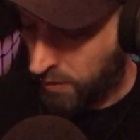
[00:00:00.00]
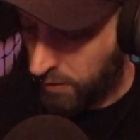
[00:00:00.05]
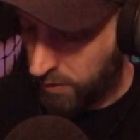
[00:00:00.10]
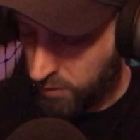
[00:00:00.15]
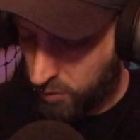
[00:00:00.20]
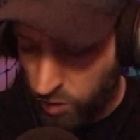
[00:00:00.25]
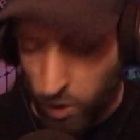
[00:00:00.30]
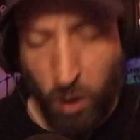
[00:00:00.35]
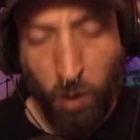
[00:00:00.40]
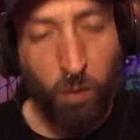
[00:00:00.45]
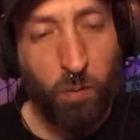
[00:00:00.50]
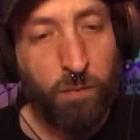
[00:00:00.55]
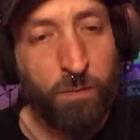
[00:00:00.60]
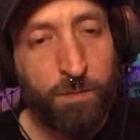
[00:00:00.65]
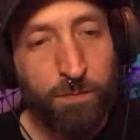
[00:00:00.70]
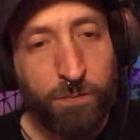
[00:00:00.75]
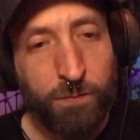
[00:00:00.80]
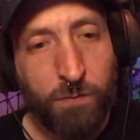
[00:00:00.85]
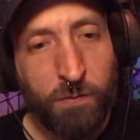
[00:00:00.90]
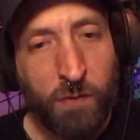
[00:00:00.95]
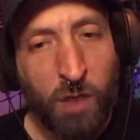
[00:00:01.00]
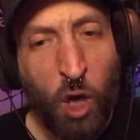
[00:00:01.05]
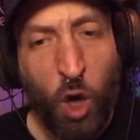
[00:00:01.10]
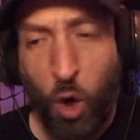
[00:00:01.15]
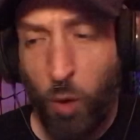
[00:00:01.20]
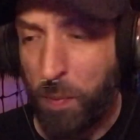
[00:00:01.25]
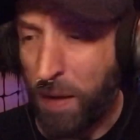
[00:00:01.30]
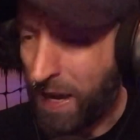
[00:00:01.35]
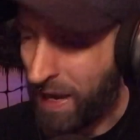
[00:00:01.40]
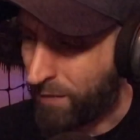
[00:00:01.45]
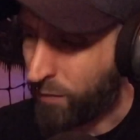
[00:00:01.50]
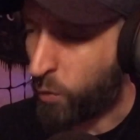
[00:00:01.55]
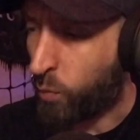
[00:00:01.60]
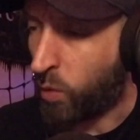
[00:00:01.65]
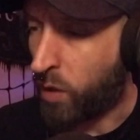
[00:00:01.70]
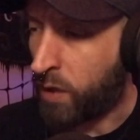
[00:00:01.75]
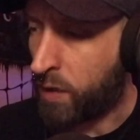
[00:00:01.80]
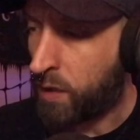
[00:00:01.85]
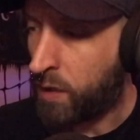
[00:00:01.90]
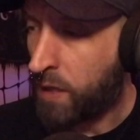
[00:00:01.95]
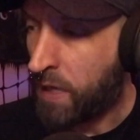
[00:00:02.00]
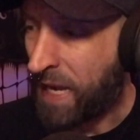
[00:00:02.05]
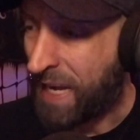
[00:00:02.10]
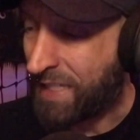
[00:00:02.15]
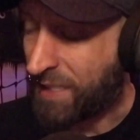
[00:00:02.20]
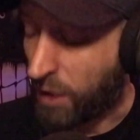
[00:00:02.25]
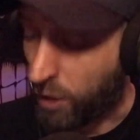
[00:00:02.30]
So, hope everyone has